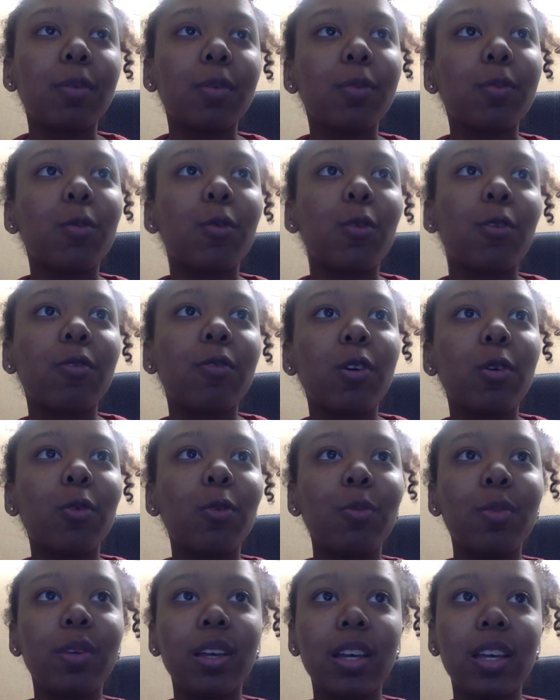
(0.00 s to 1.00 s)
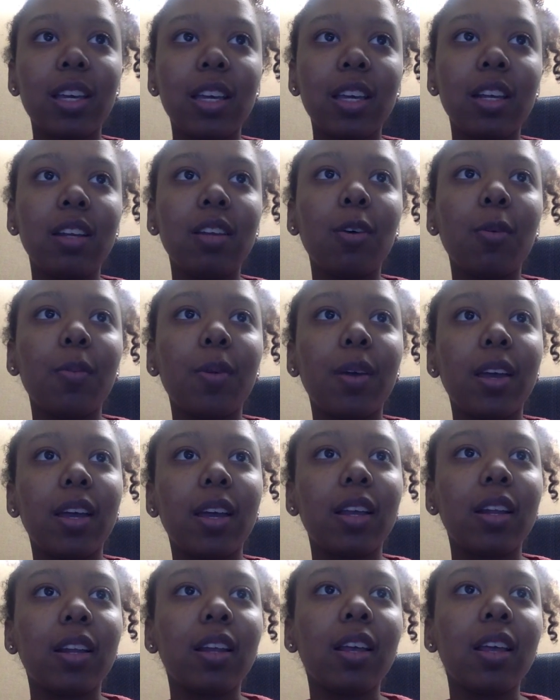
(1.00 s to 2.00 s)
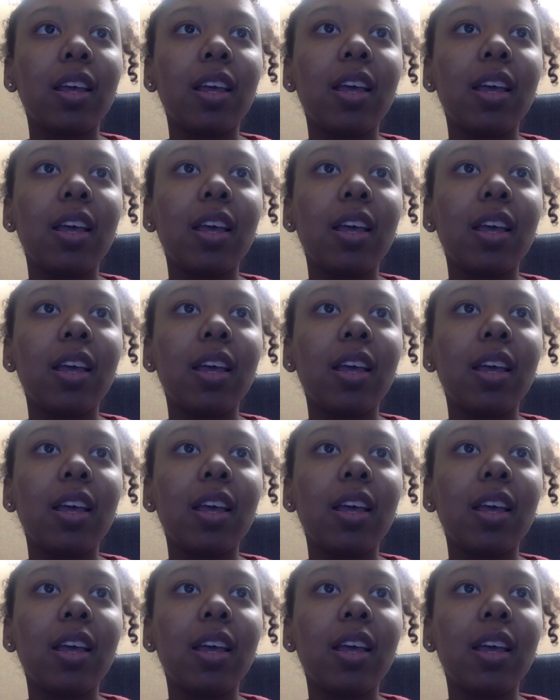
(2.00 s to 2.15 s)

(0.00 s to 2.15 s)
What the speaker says: warfare will be a key domain